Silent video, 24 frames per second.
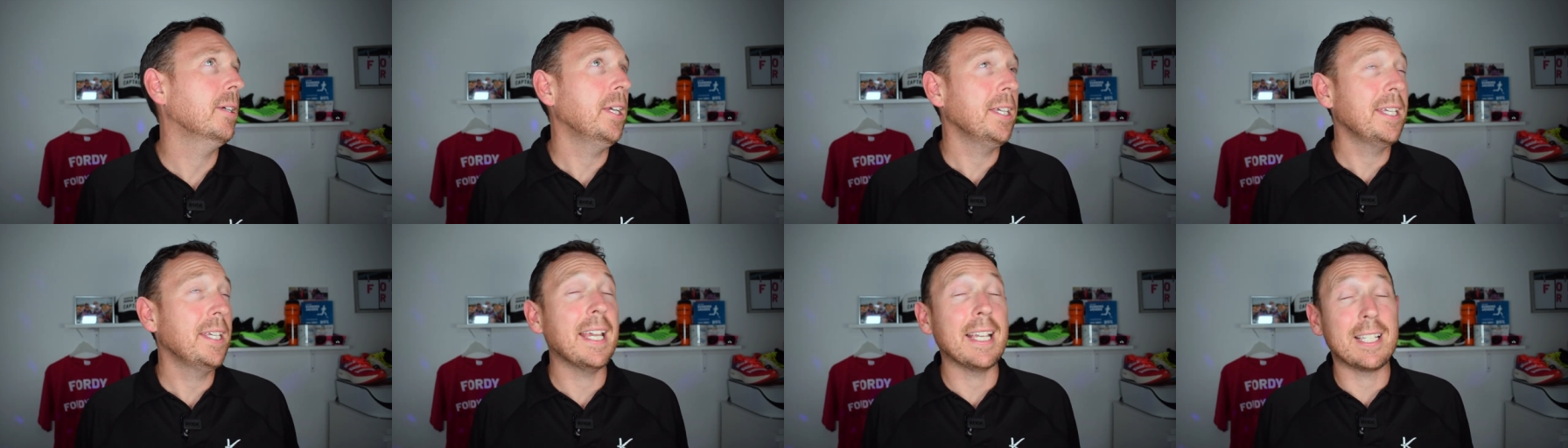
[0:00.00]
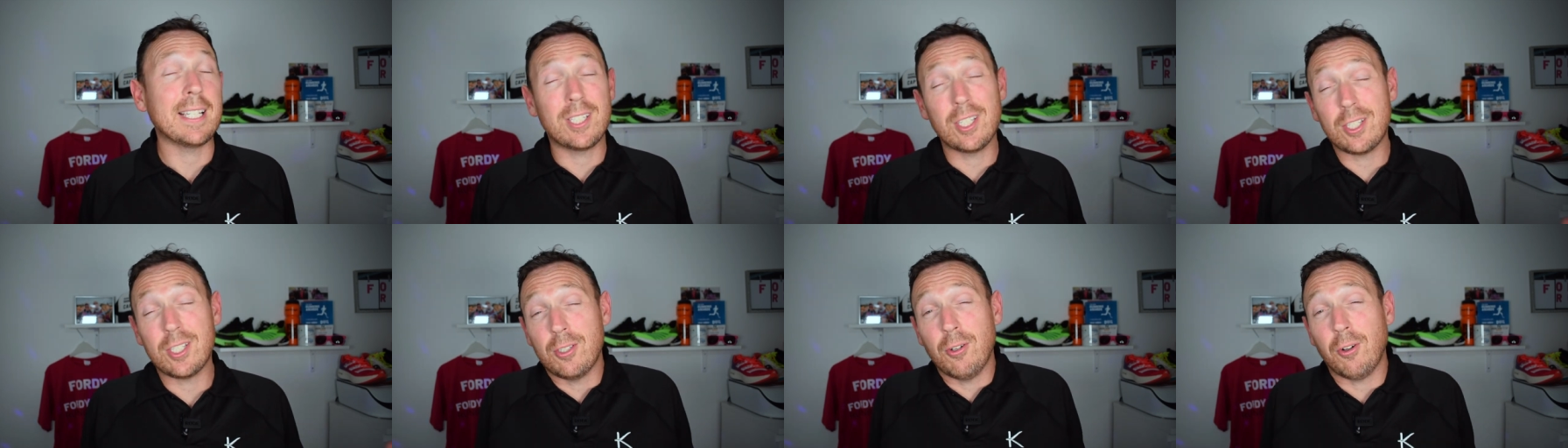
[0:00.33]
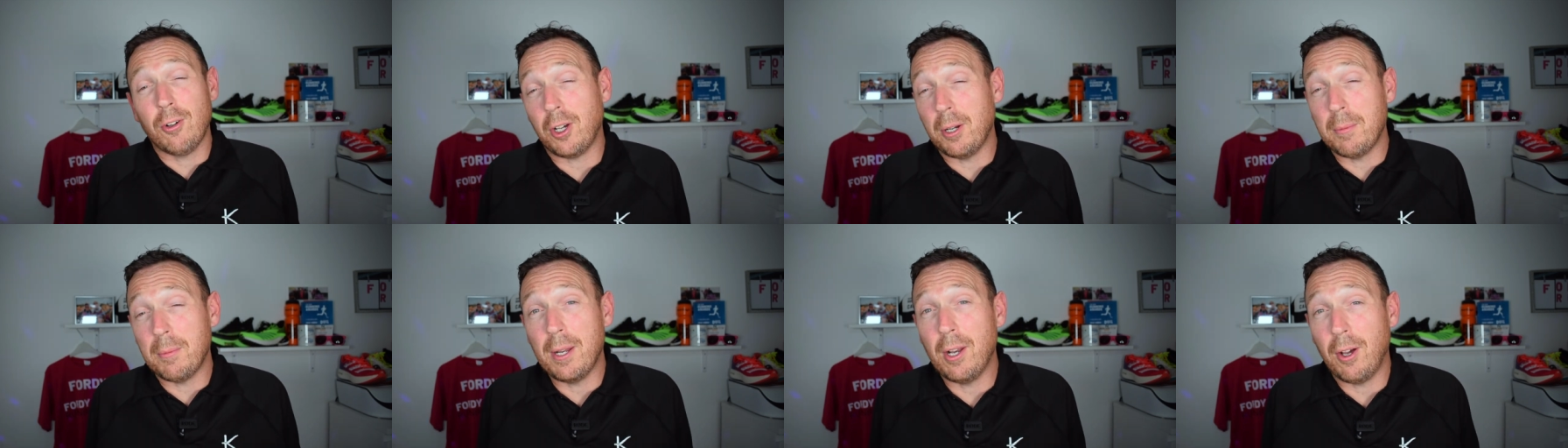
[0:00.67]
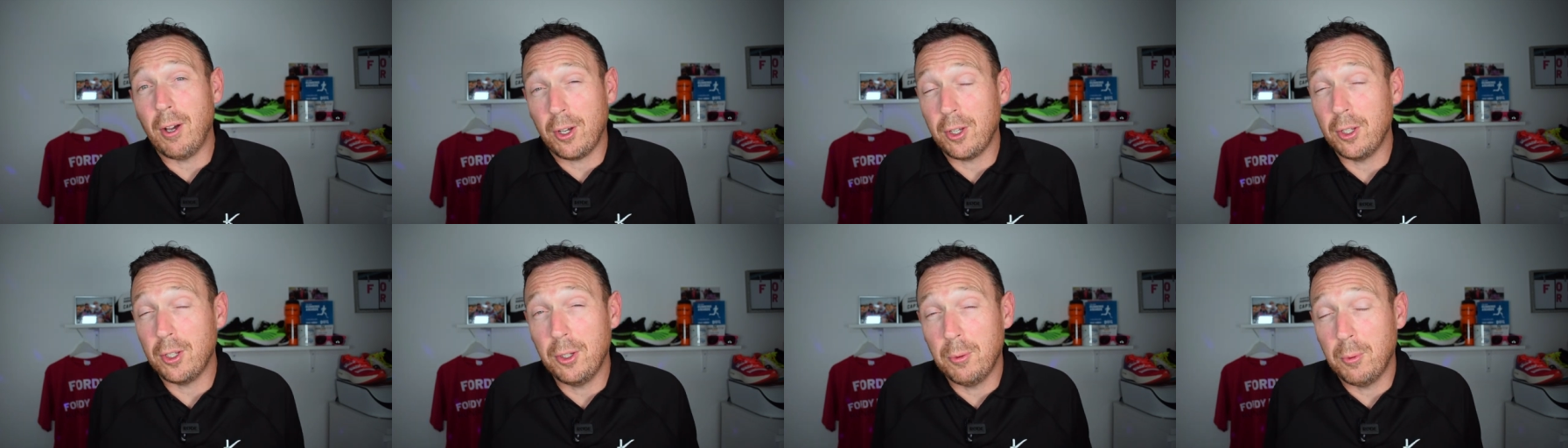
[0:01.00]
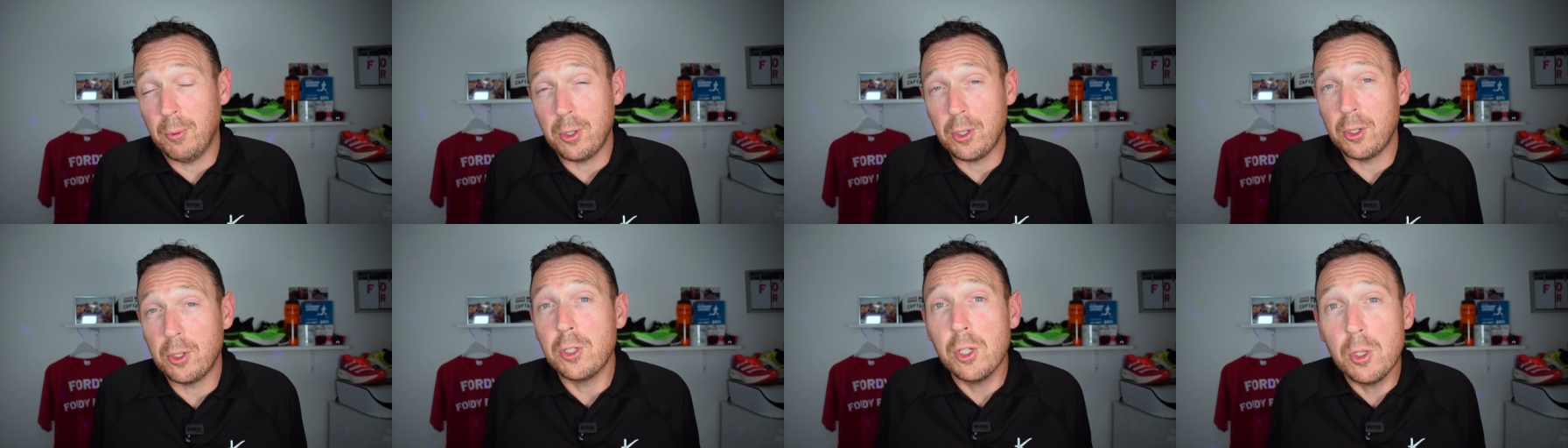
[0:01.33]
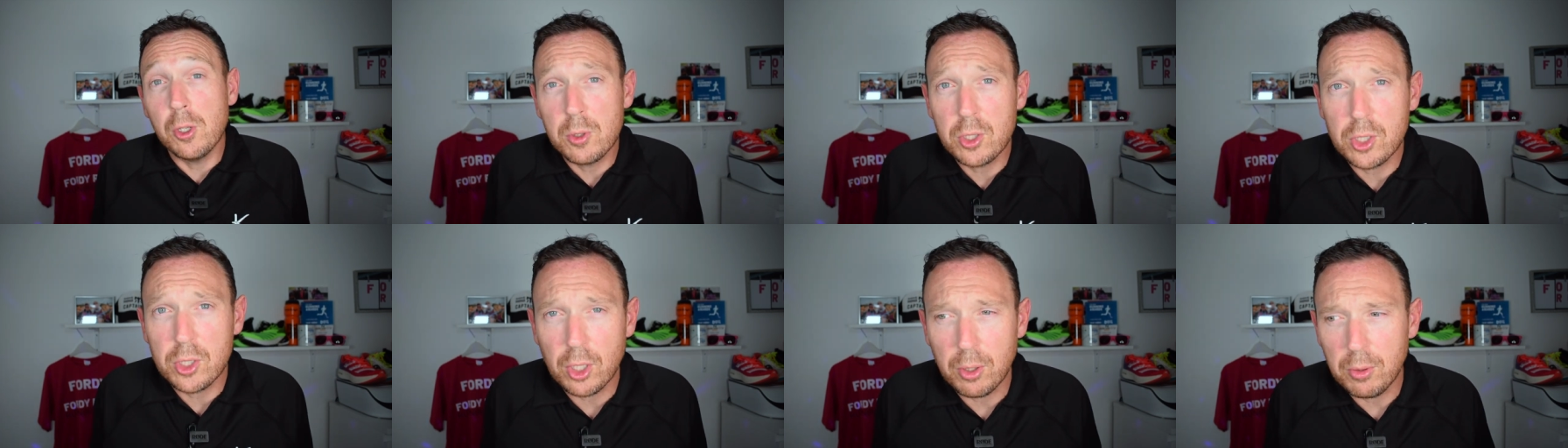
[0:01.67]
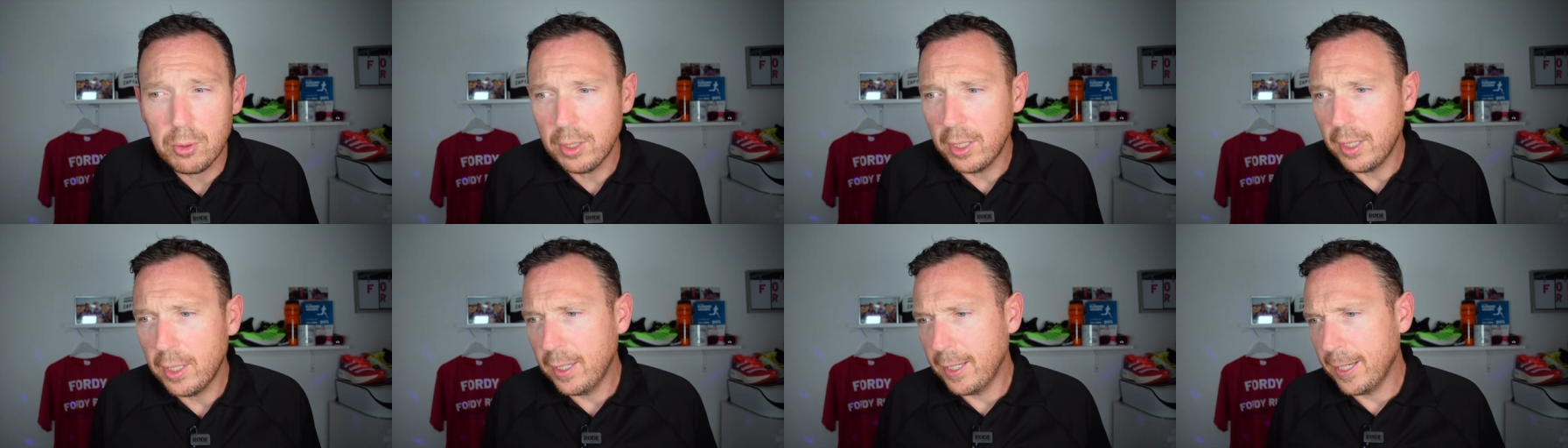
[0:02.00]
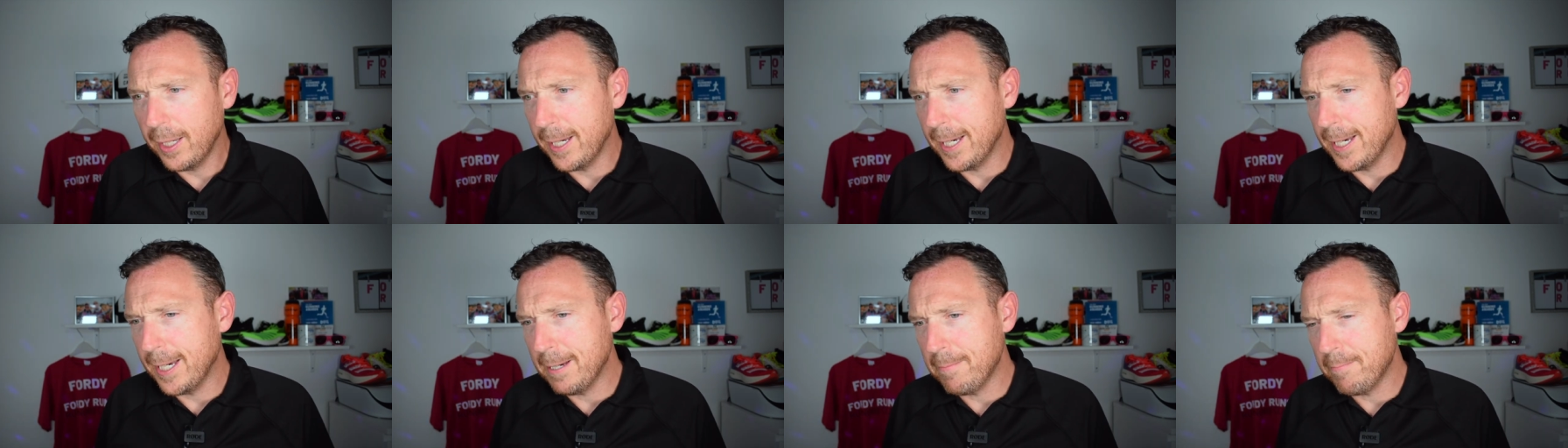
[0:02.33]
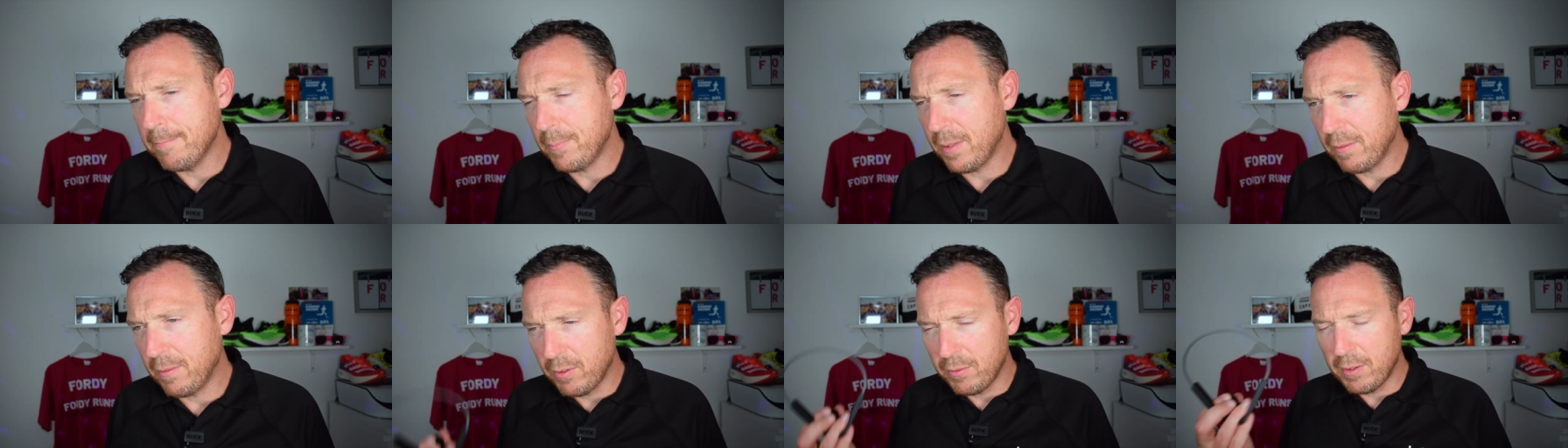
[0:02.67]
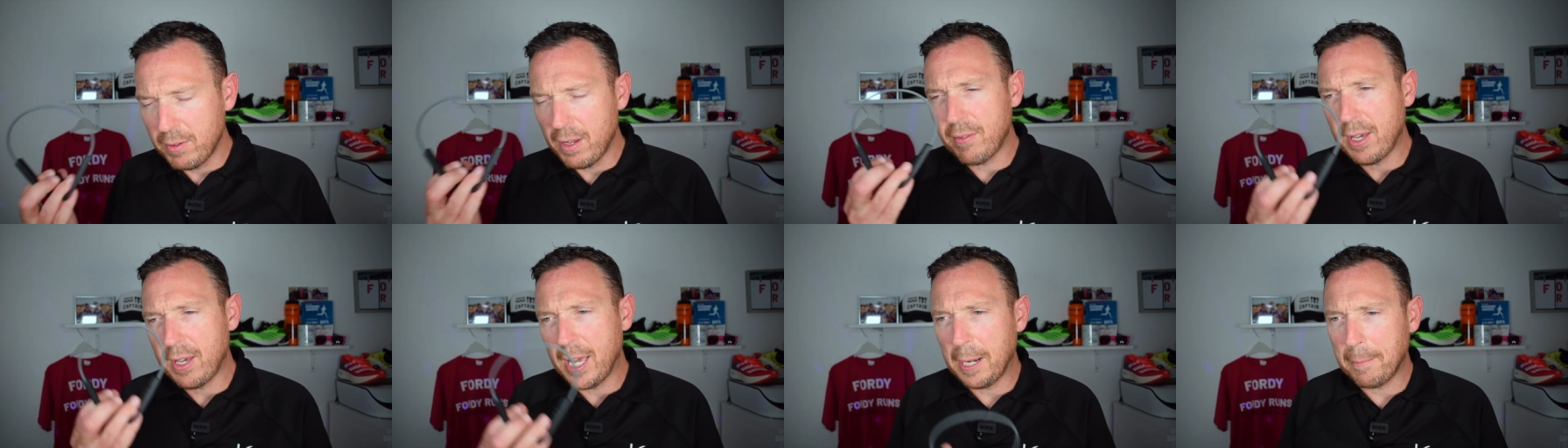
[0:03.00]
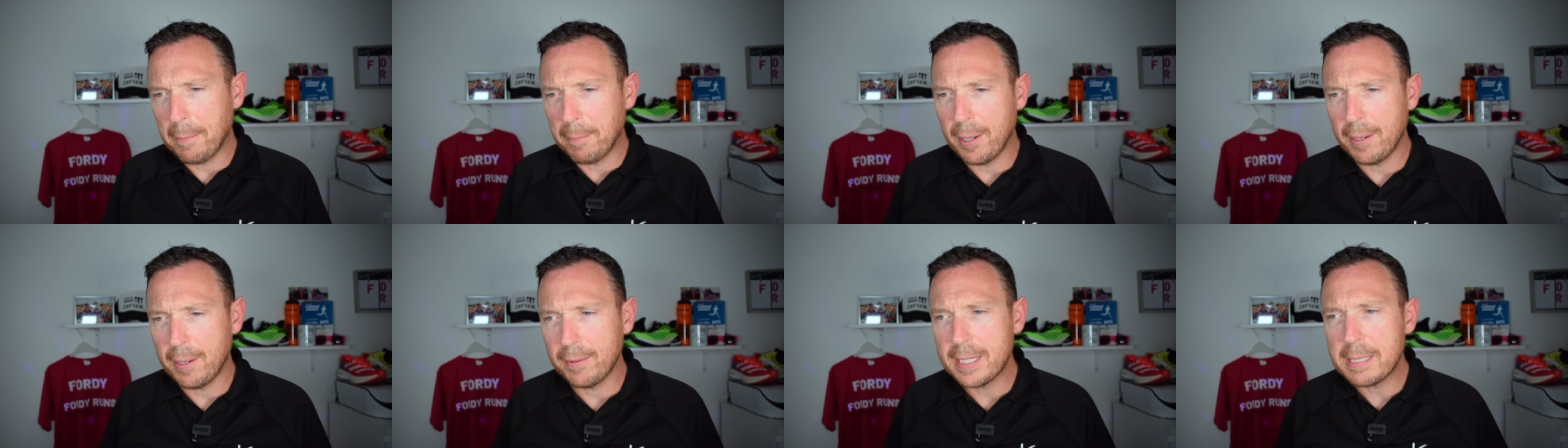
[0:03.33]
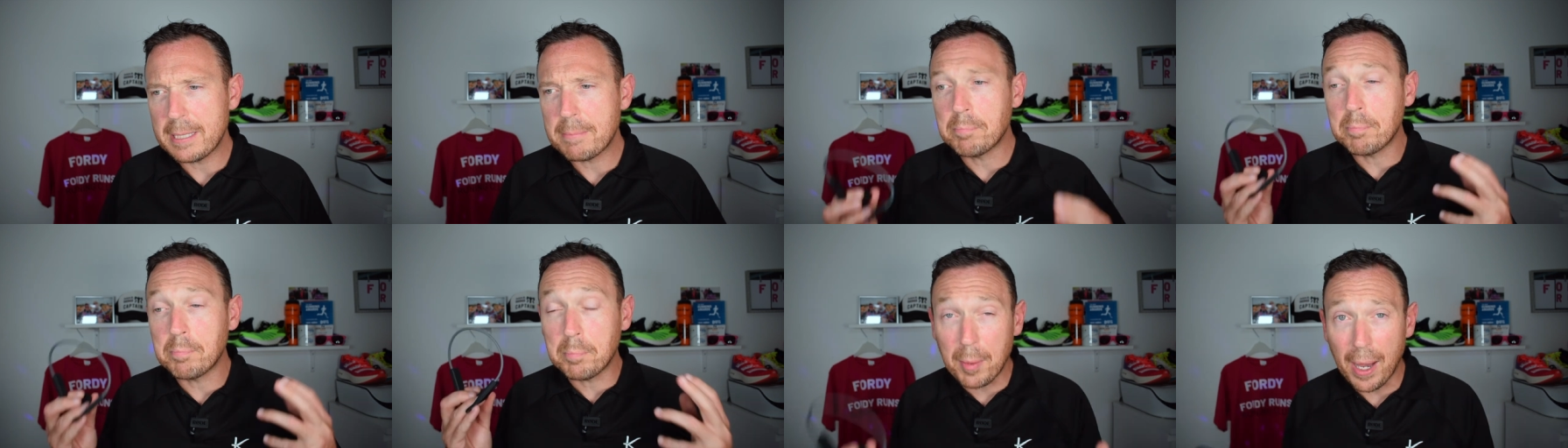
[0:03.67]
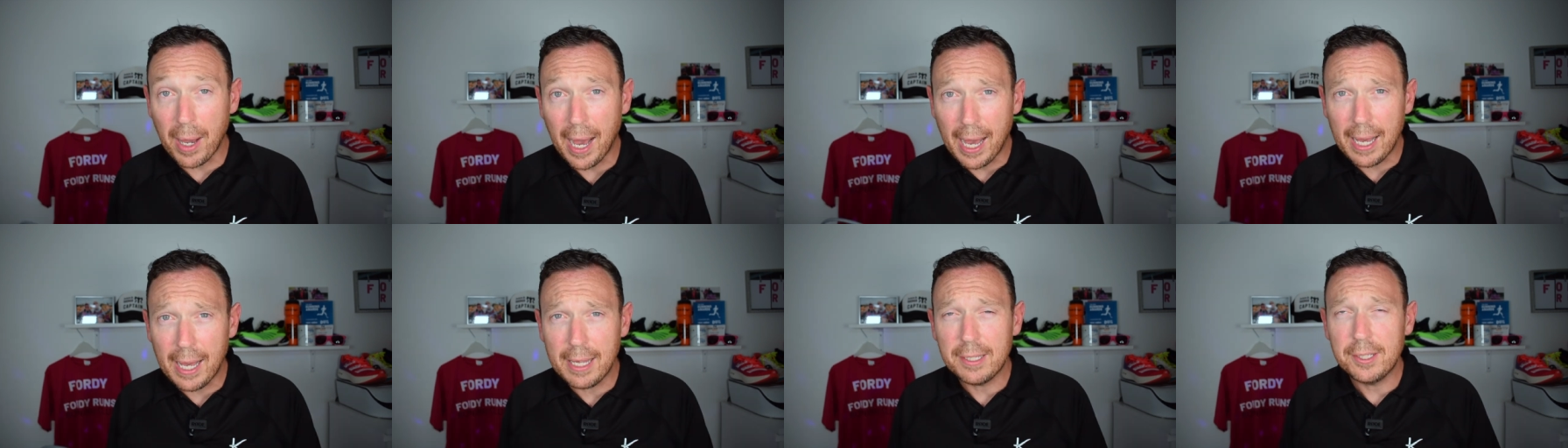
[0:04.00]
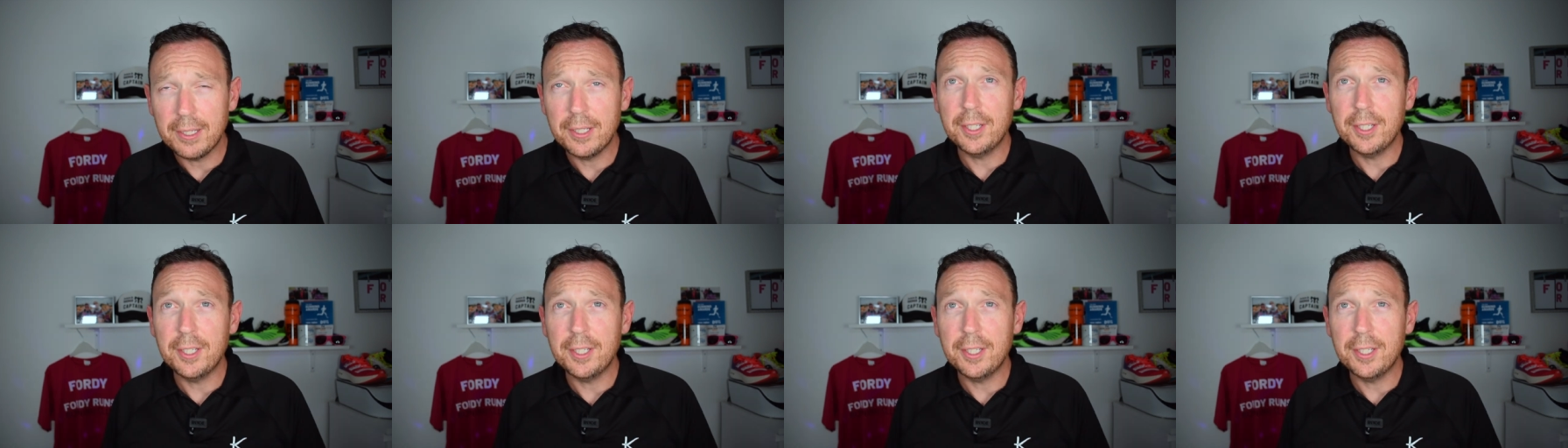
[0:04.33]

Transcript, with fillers: yeah, it's just not going to be like a, what you're used to um, if you've never had a pair of these. But